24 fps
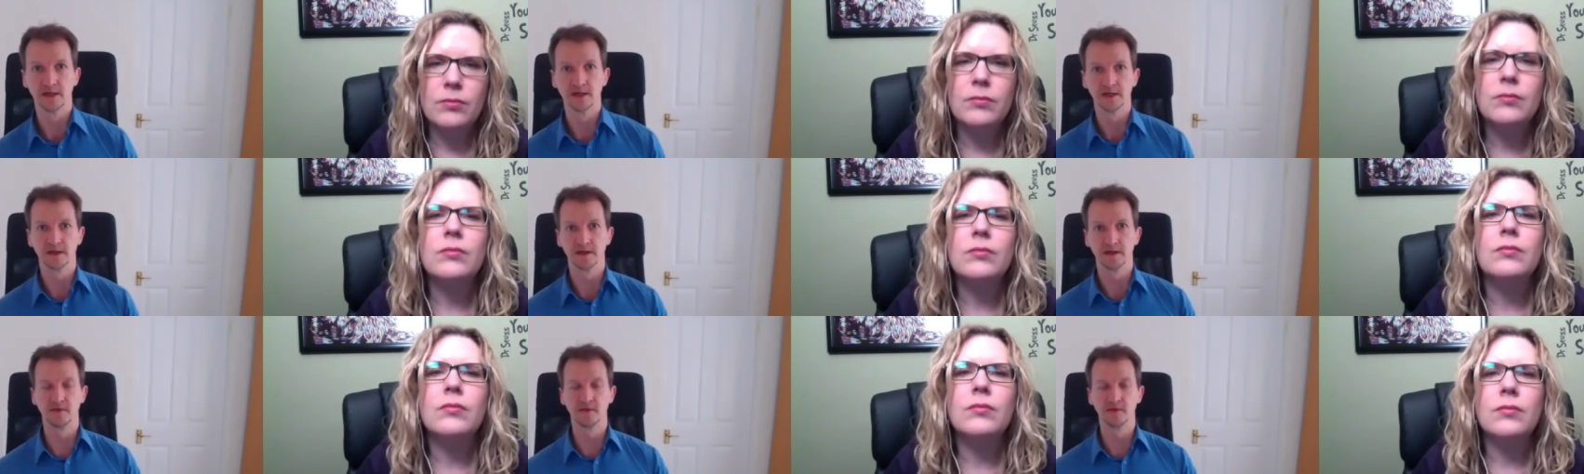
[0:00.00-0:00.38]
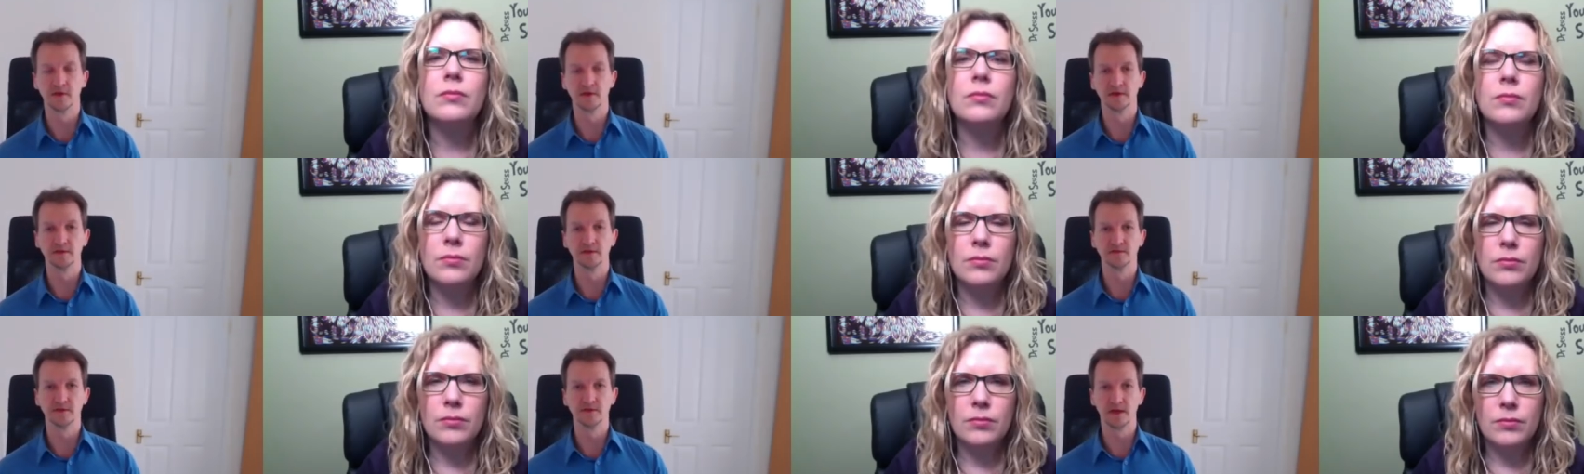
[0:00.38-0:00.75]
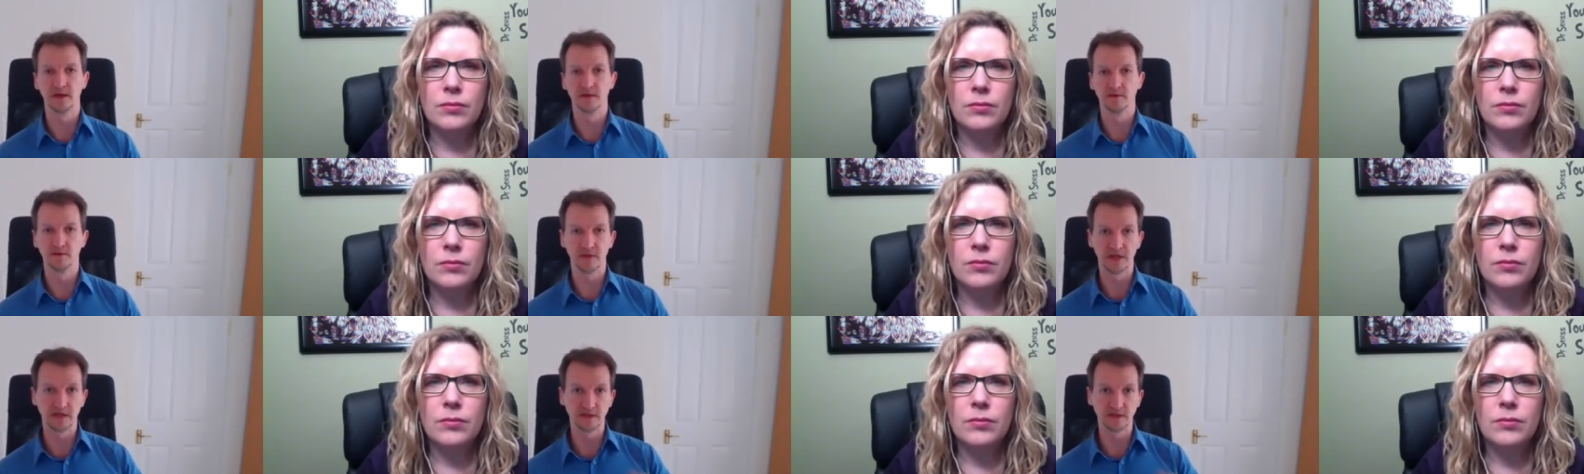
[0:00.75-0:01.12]
Speaker 1: and the, the,
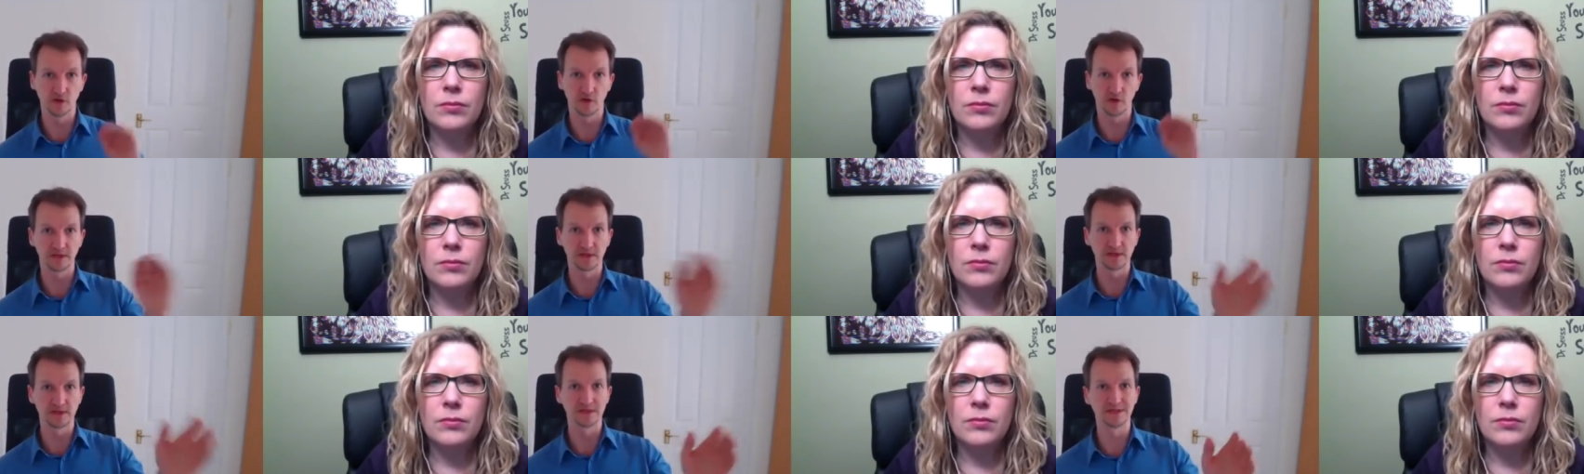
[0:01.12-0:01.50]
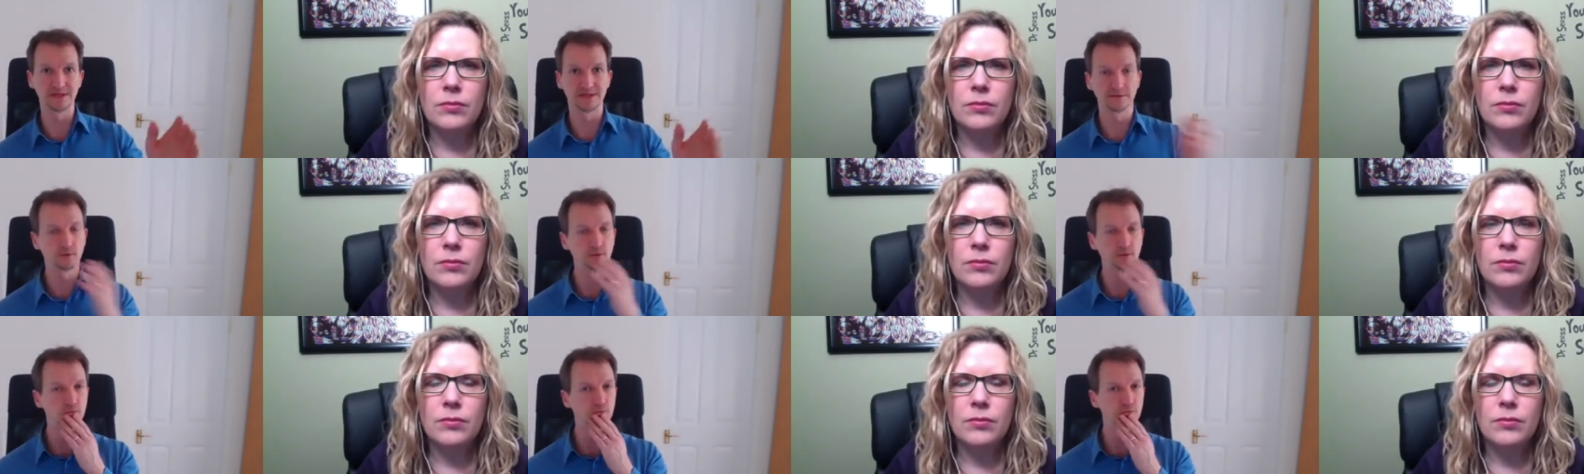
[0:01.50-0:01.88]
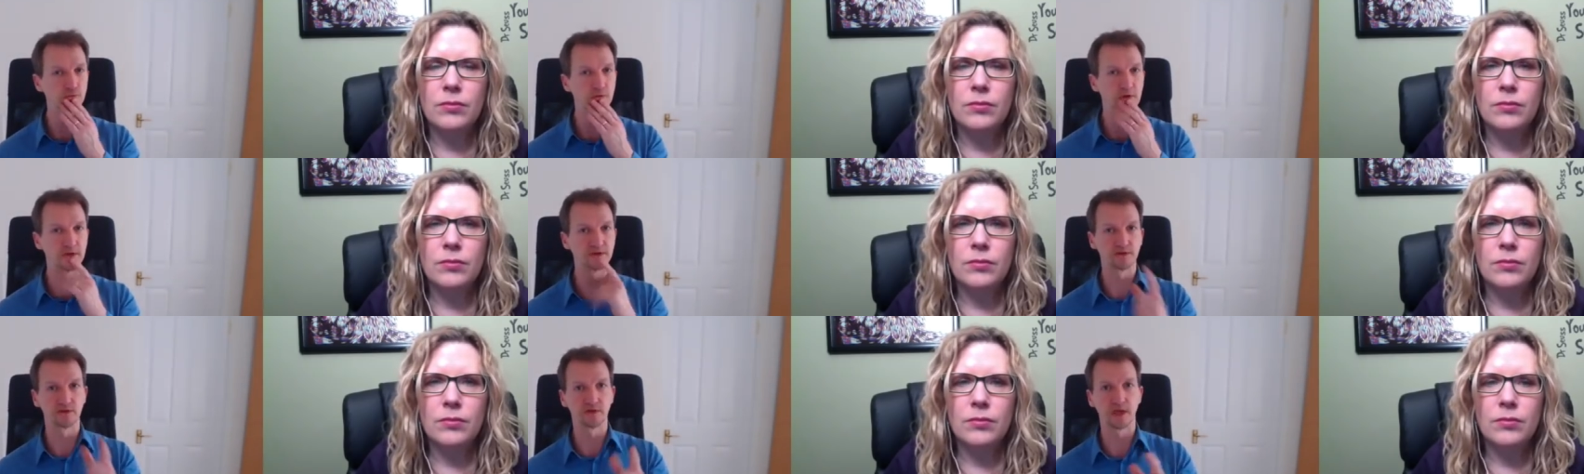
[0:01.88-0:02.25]
their doctor says oh
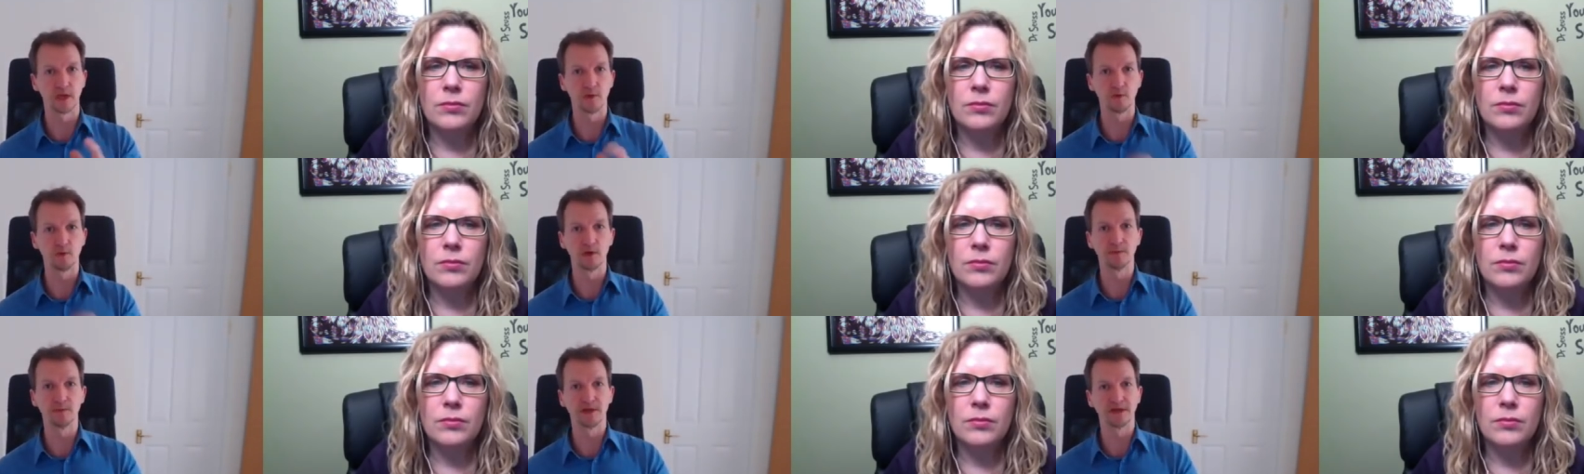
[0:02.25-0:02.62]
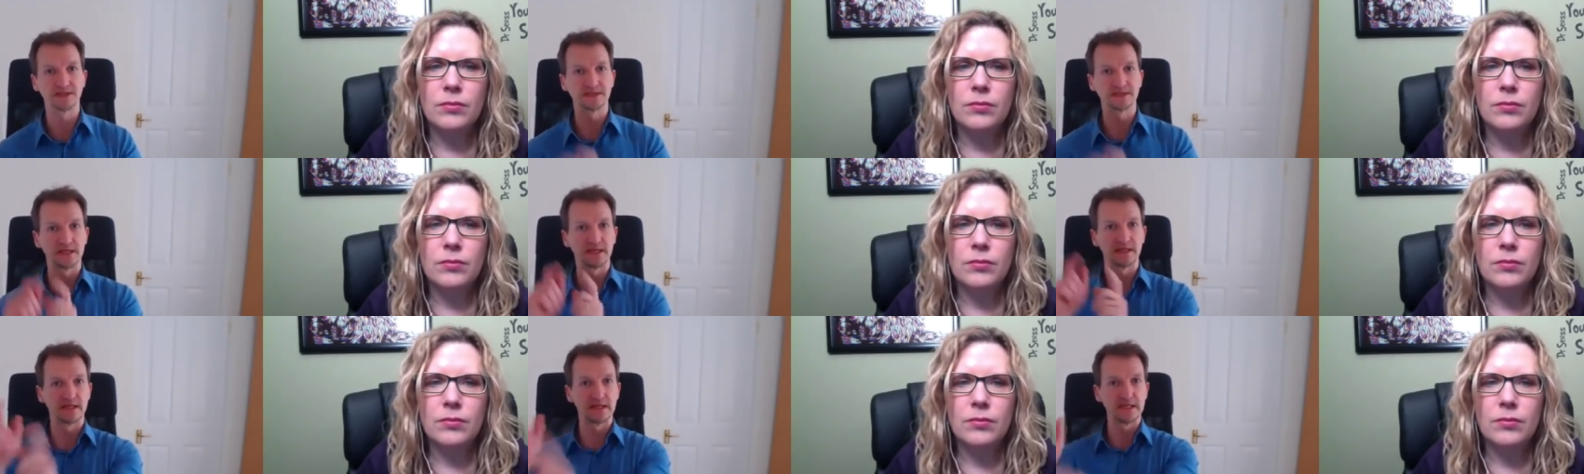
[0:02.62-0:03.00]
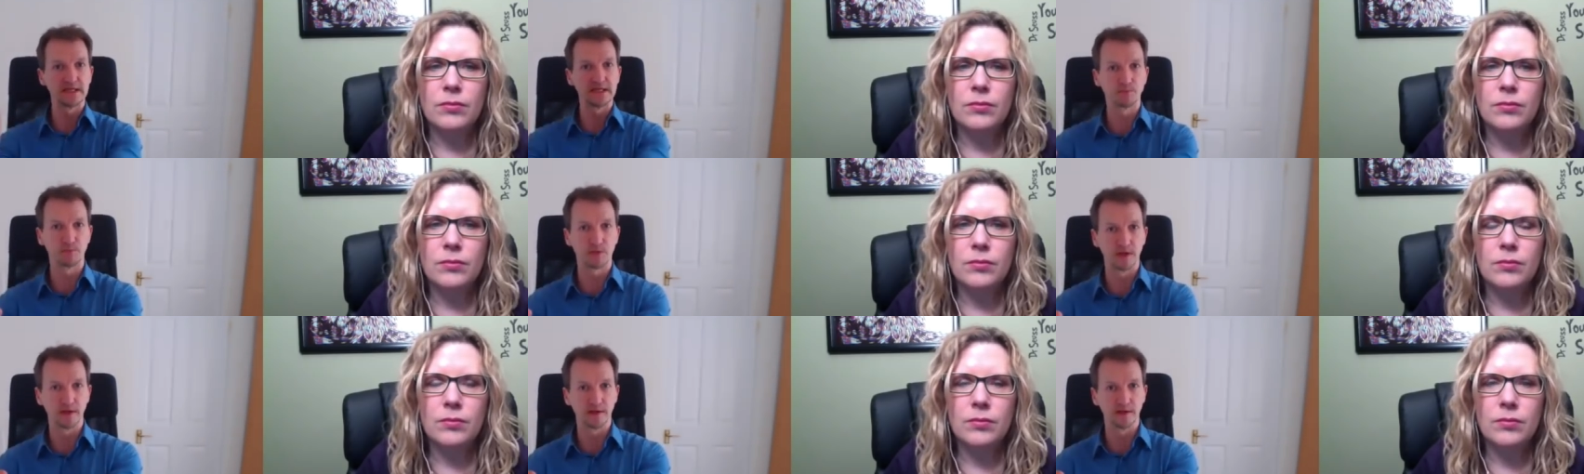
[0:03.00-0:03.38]
right okay well you better take these
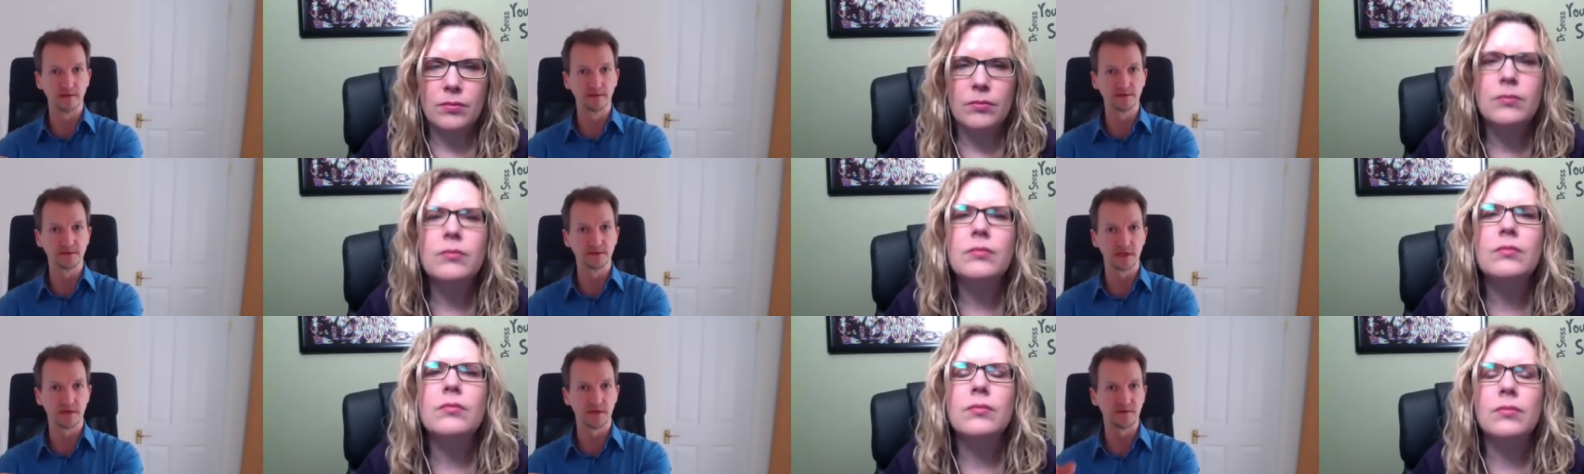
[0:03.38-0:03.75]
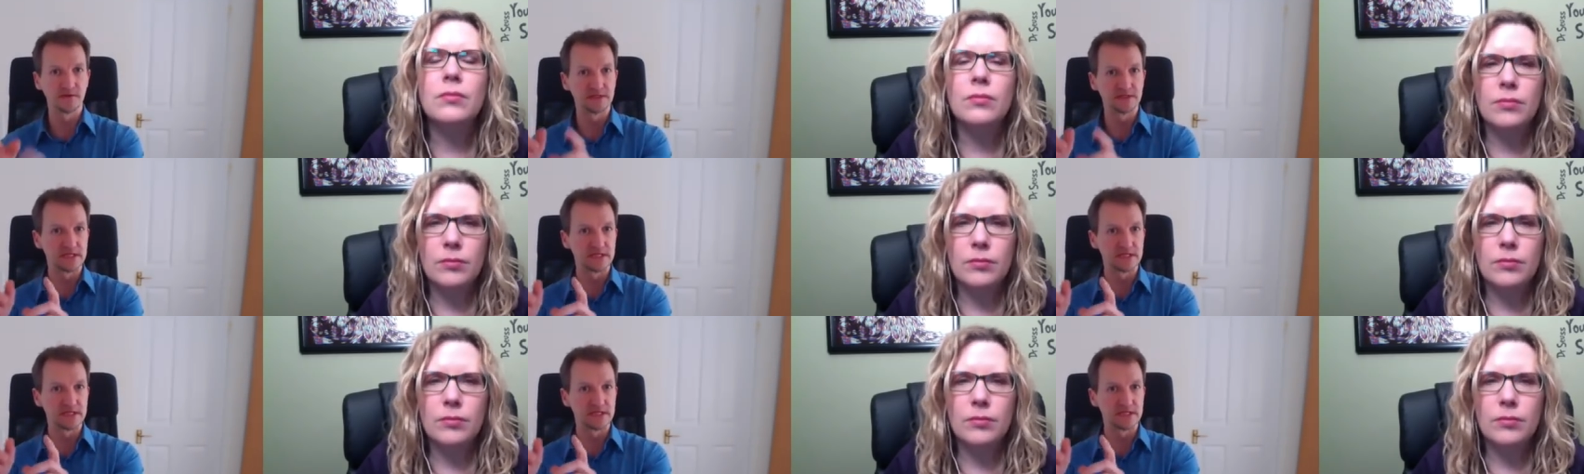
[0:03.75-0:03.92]
pills and if it hmm.